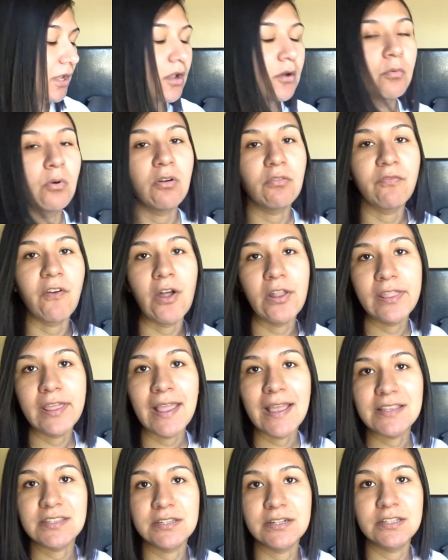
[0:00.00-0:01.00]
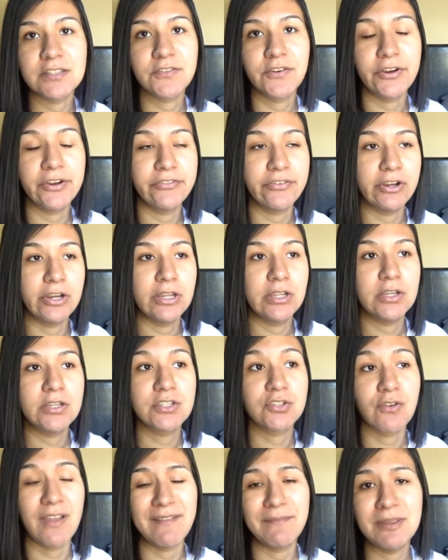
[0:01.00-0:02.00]
Well, folic acid is very, very good.
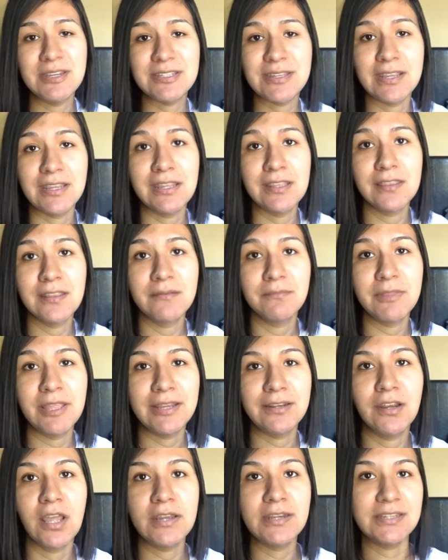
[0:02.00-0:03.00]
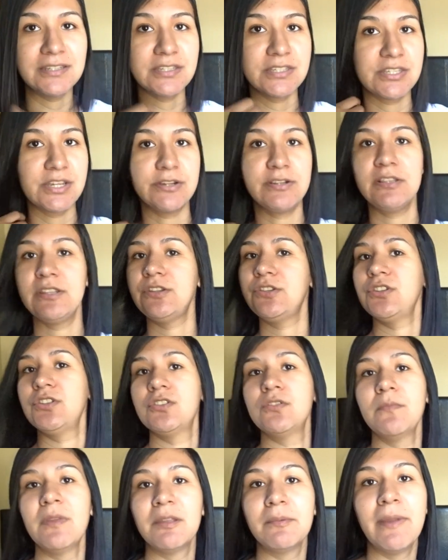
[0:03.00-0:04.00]
So I've been taking them, like not necessarily
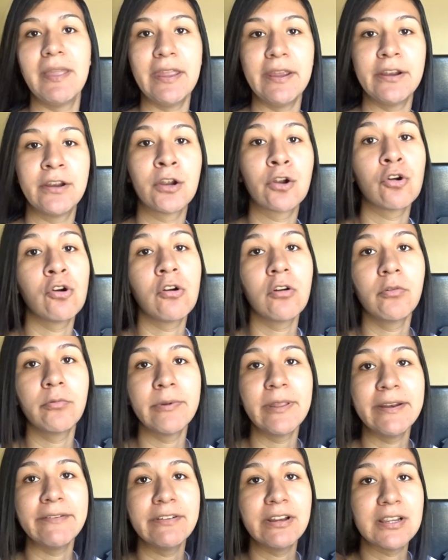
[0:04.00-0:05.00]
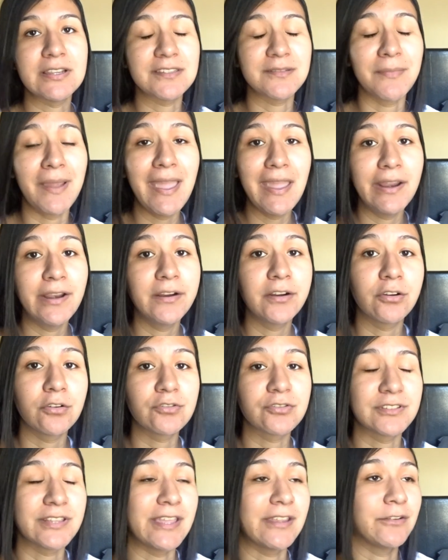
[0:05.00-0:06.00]
just to make my hair grow or whatever, because my hair
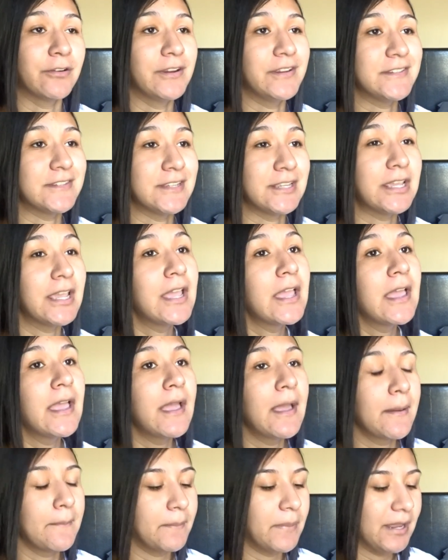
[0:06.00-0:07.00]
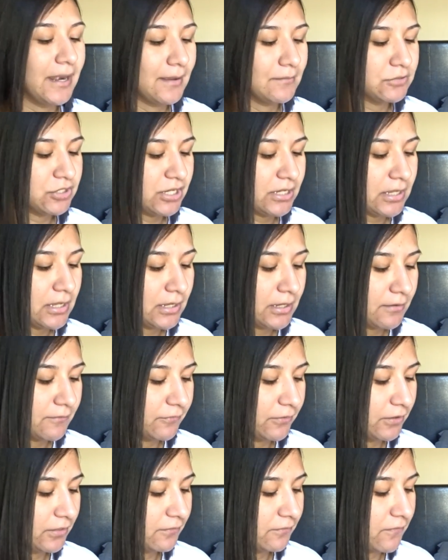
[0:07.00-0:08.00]
grows like crazy, but I'm taking it
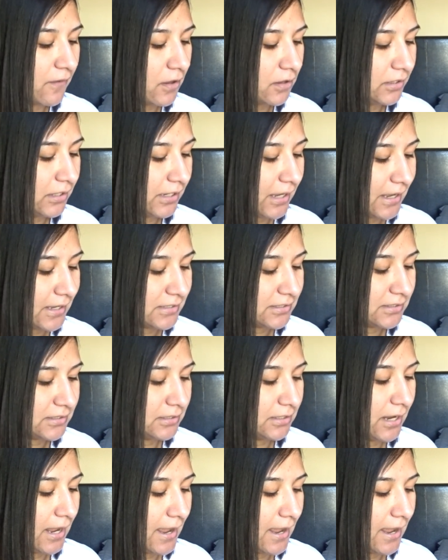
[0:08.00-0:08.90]
for the folic acid.